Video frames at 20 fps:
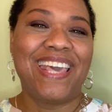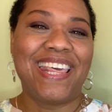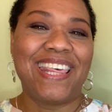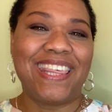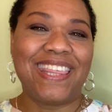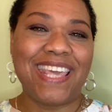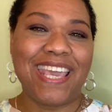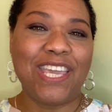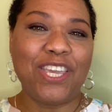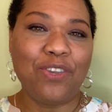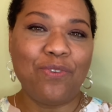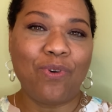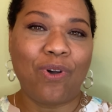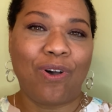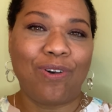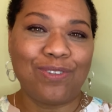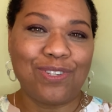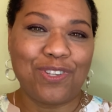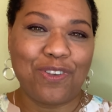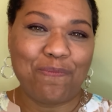Thank you
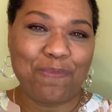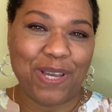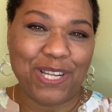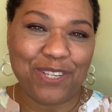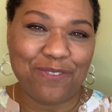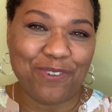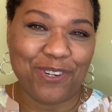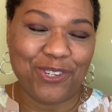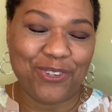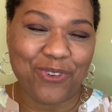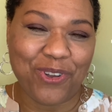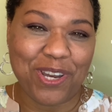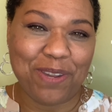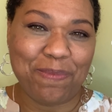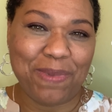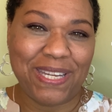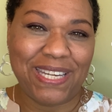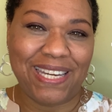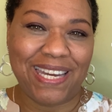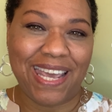all so much for joining
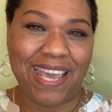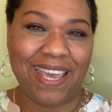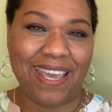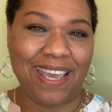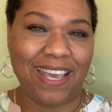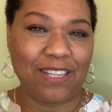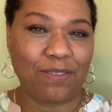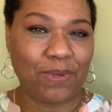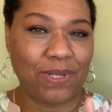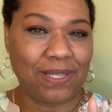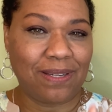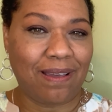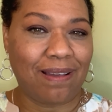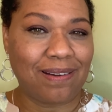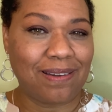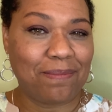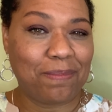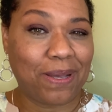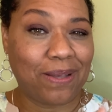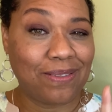me today as we
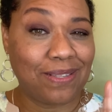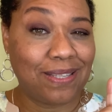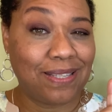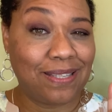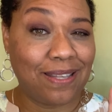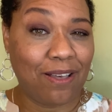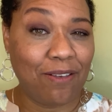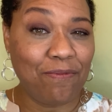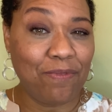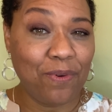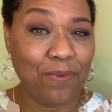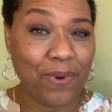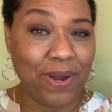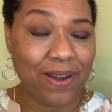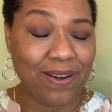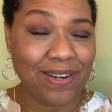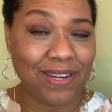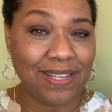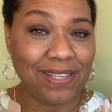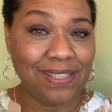talked about
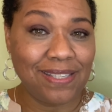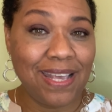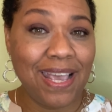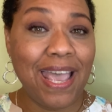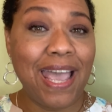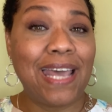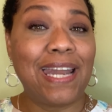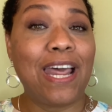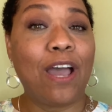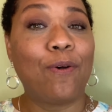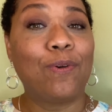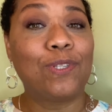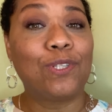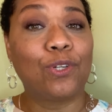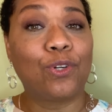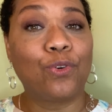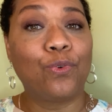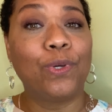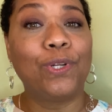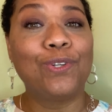self-awareness and how it's a
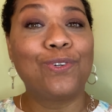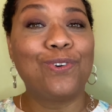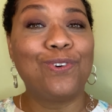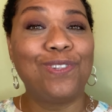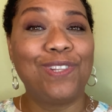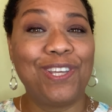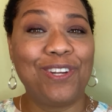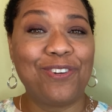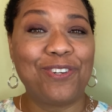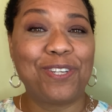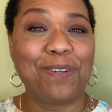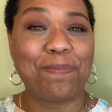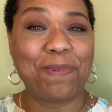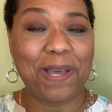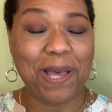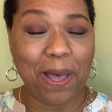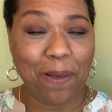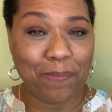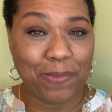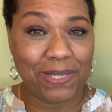critical leadership
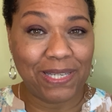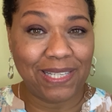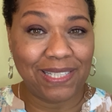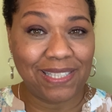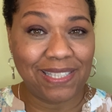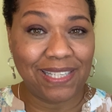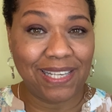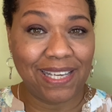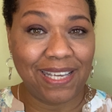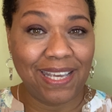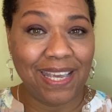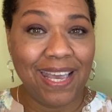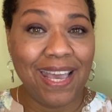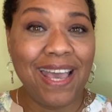competency.